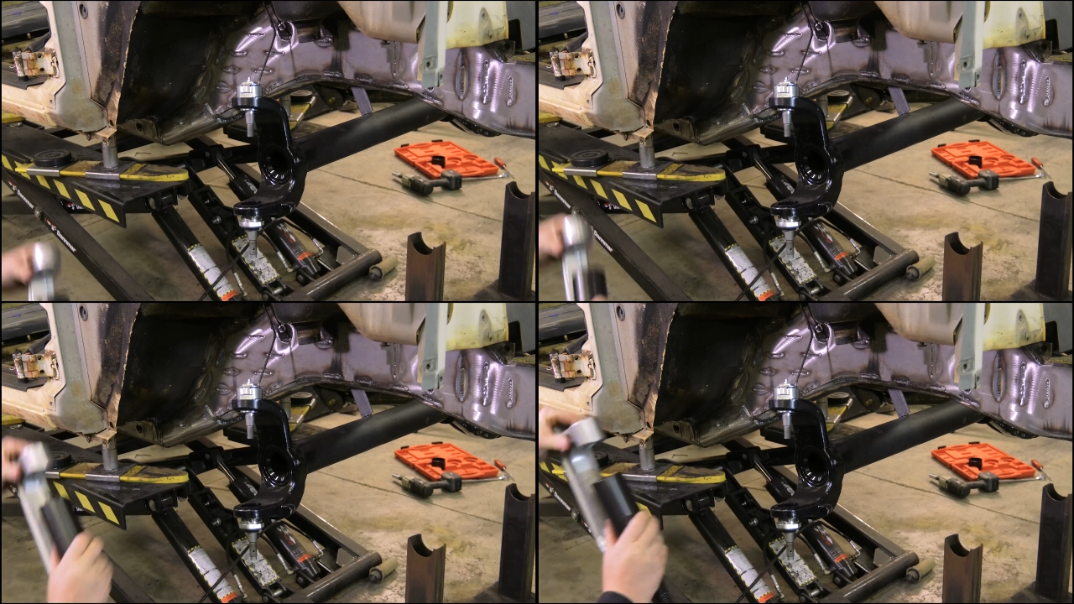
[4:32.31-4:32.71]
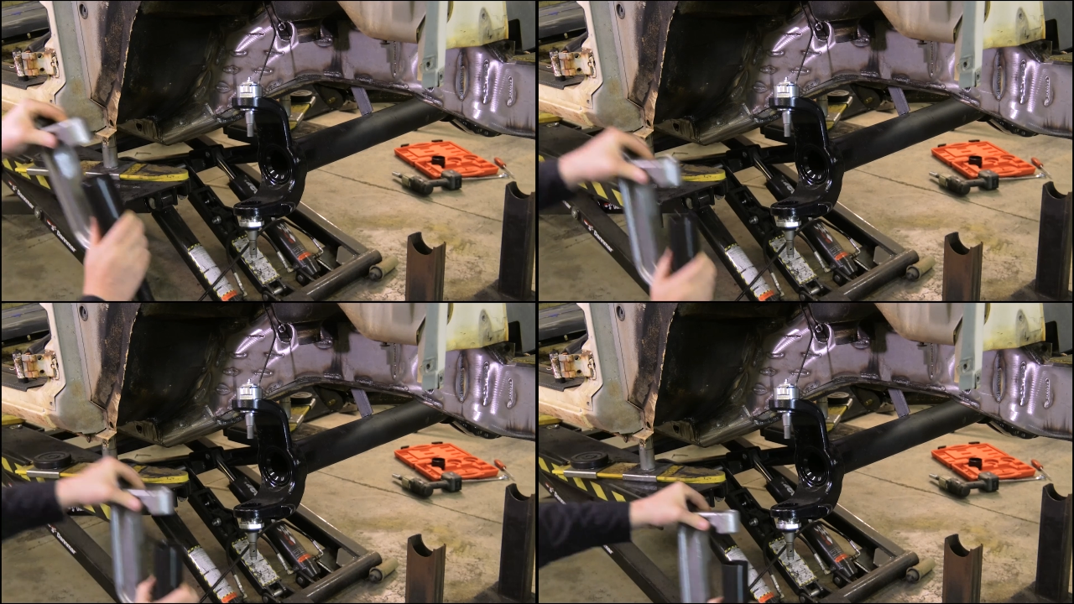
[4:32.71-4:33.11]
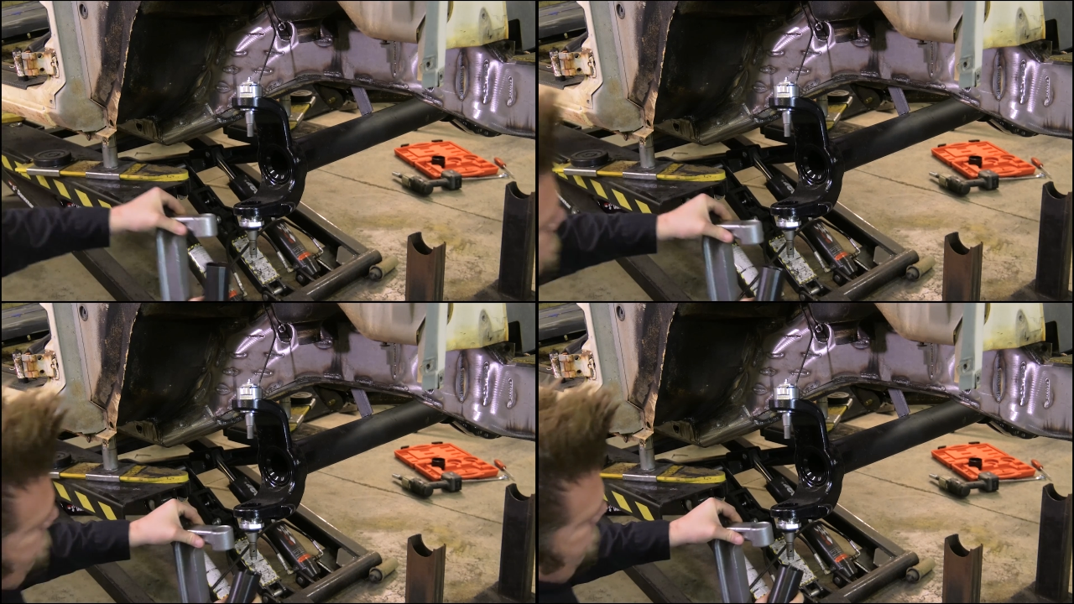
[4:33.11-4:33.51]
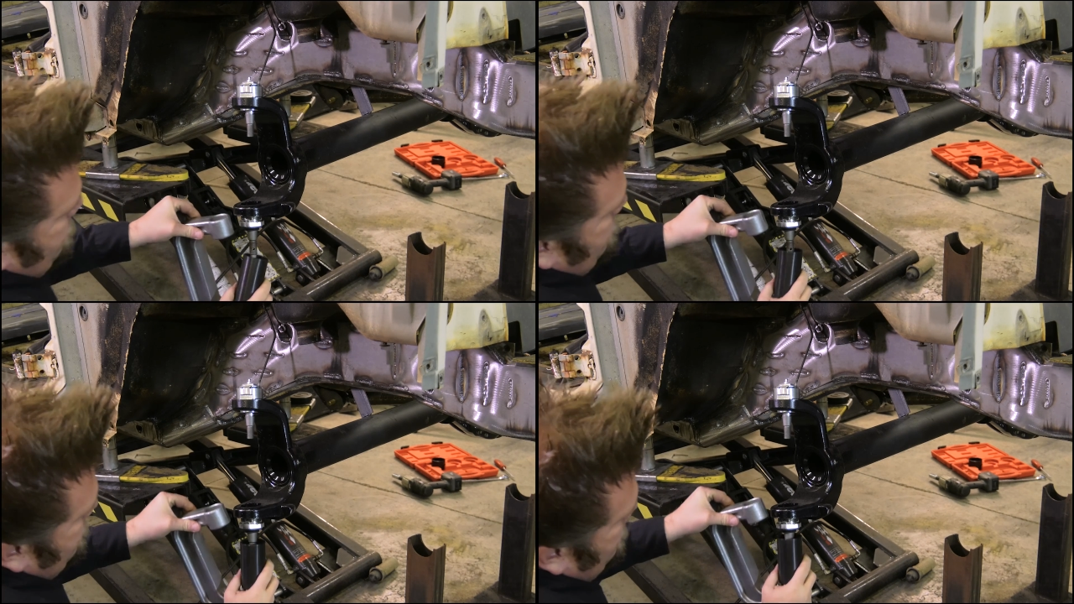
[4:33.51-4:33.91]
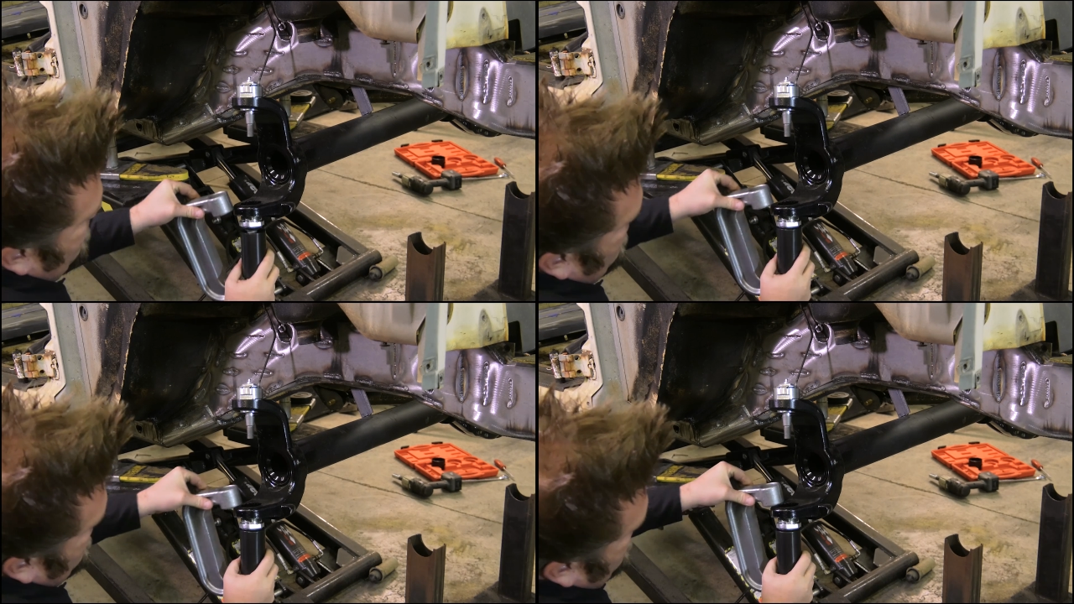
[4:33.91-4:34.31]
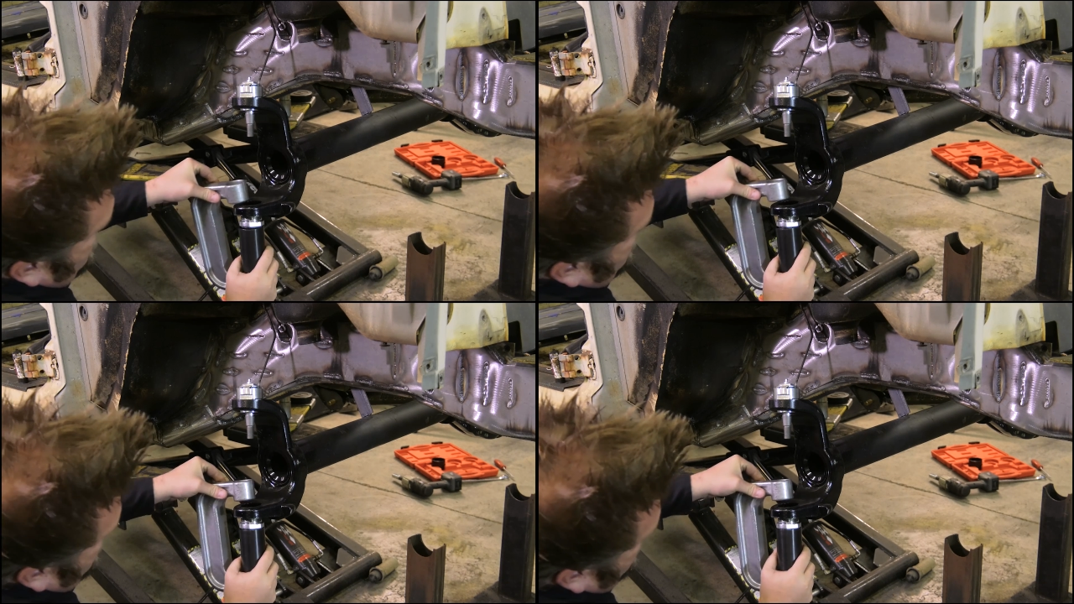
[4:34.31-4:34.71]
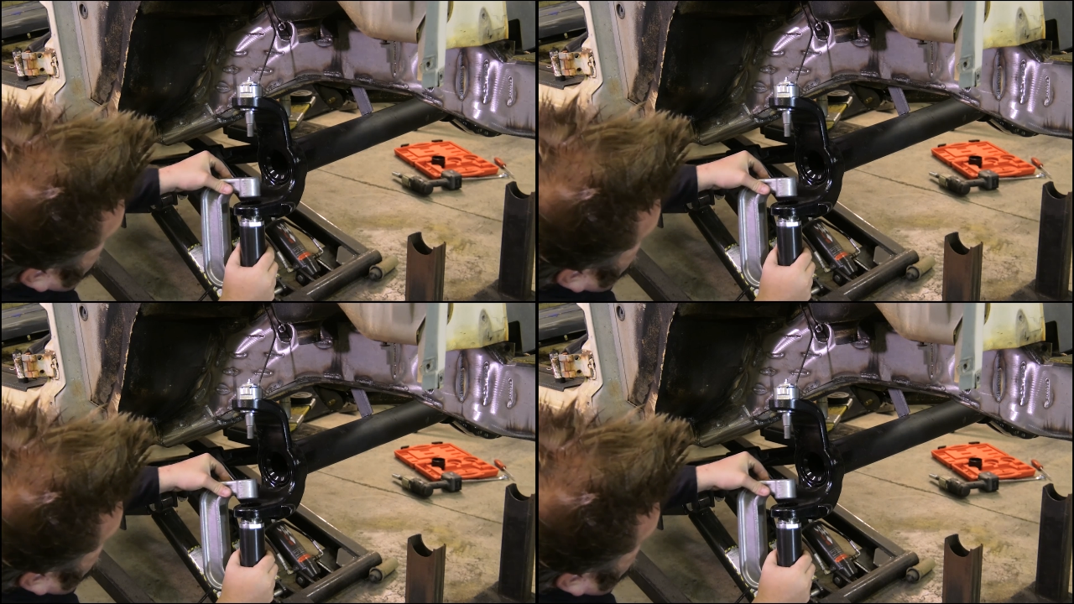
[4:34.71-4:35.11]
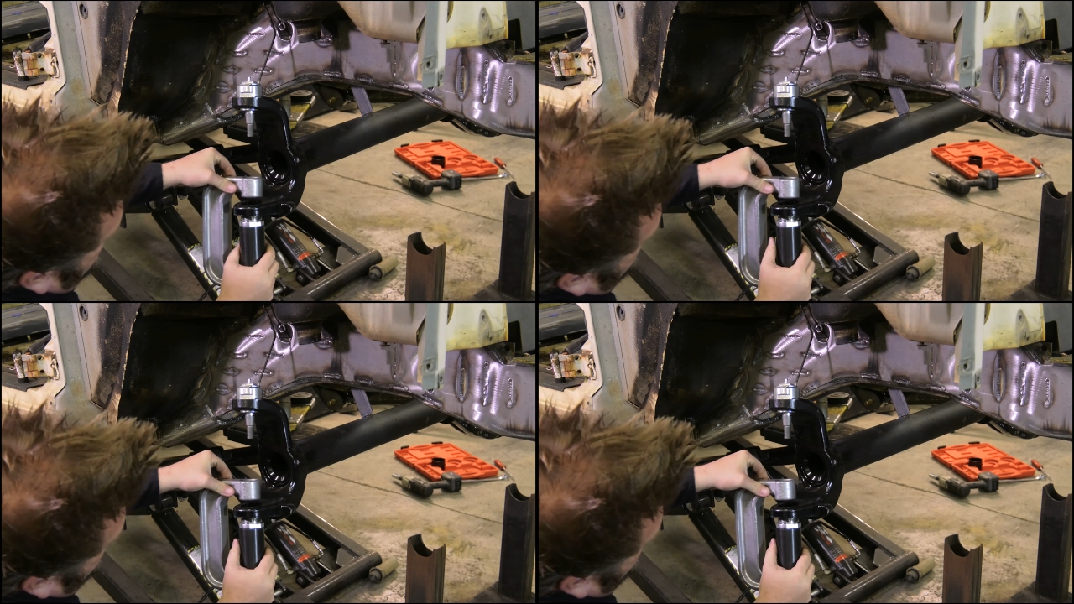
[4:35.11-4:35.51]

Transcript: [unreadable: no face in view]